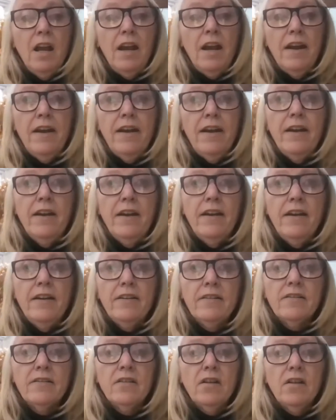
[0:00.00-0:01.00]
Uh,
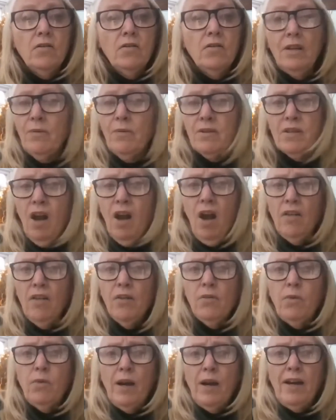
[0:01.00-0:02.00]
so there was
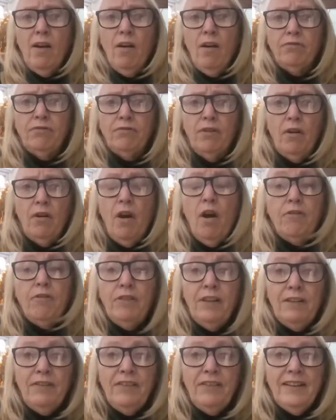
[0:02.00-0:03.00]
another way of, of
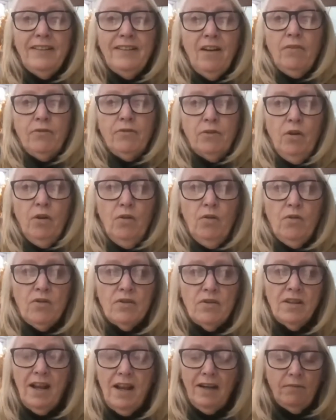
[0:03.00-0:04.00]
living, of
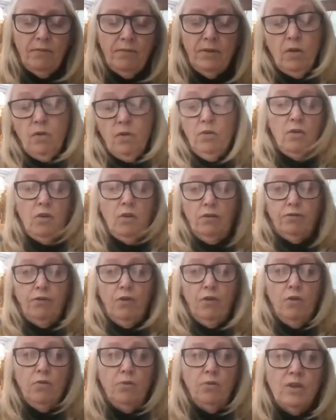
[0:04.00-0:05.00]
course, like we all go
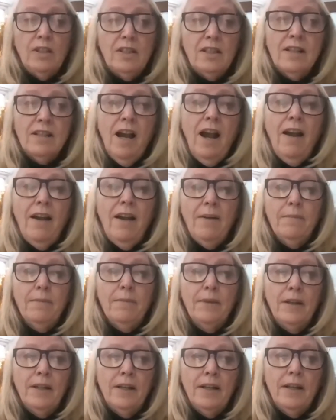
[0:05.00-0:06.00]
forward in
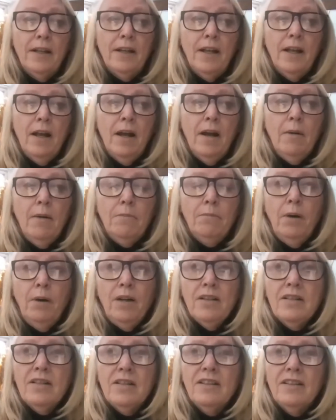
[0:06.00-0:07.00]
time.
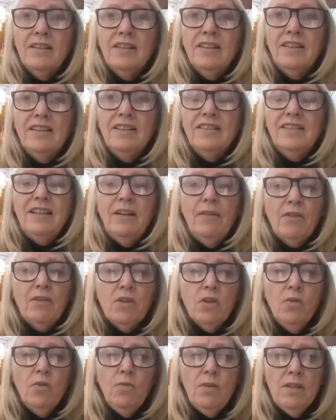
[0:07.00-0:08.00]
But there
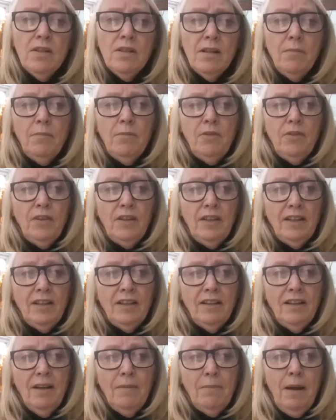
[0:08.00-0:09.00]
was always
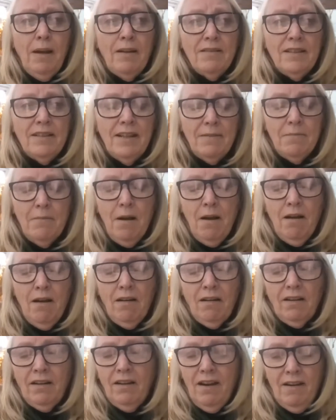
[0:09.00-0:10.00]
something about
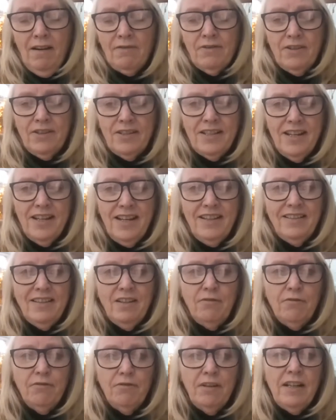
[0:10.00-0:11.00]
Denmark, I have to say,
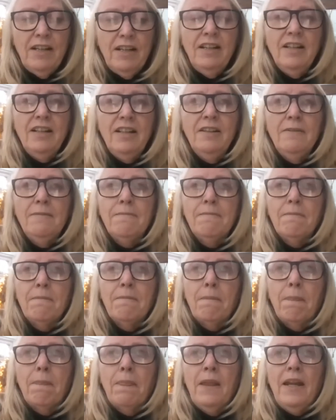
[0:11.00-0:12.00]
that really,
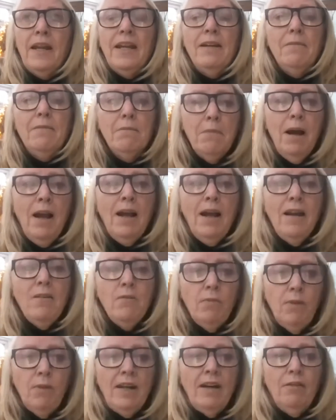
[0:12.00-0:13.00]
in my
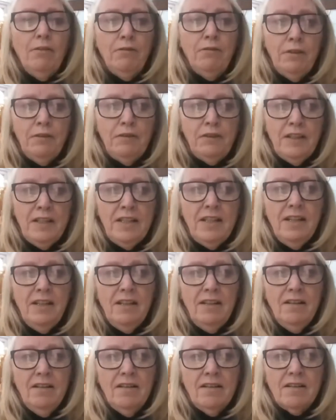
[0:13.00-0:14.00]
way of 50
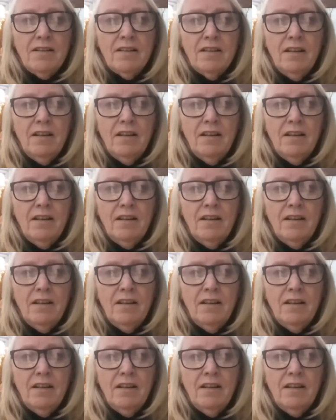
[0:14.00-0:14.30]
years,